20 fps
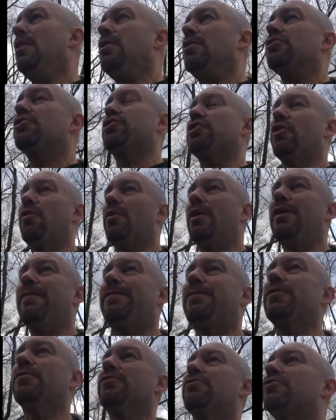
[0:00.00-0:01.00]
So
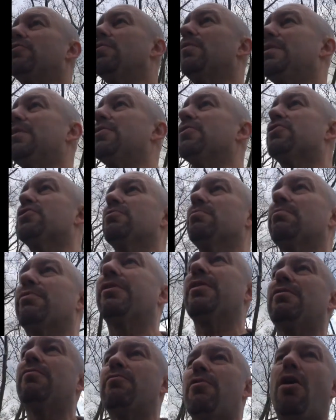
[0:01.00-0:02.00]
if you're doing
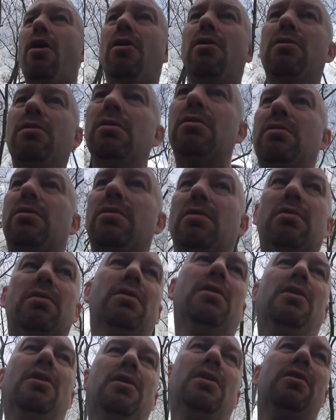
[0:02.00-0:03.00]
something wrong,
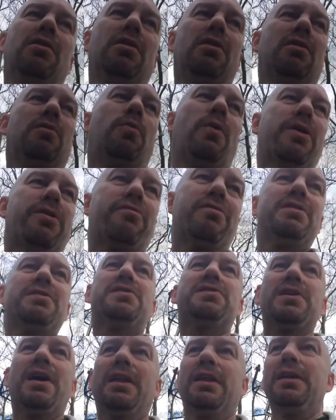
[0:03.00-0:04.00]
whether it's
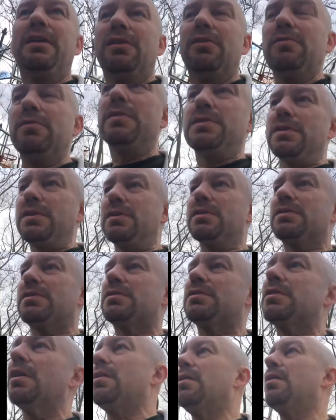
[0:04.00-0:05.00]
selling
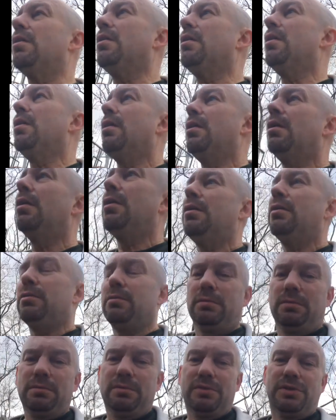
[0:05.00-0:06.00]
Lucy's,
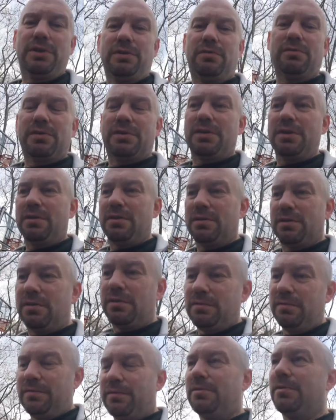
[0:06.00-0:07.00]
single
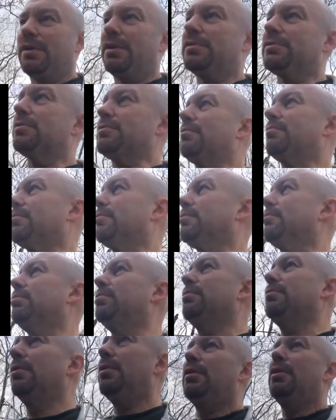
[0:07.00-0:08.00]
six, for you guys that don't know,
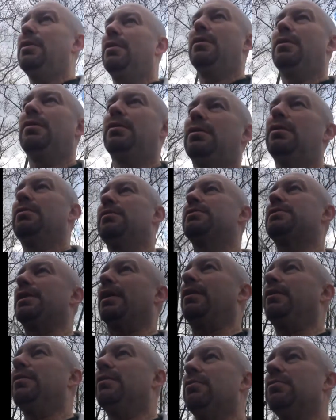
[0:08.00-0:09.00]

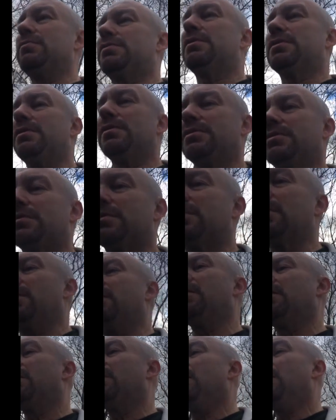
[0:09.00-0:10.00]
selling Lucy's
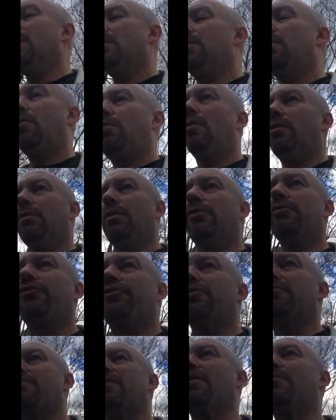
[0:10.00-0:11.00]
or
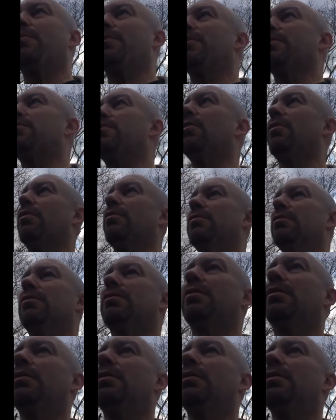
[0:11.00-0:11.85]
lunging around with a gun,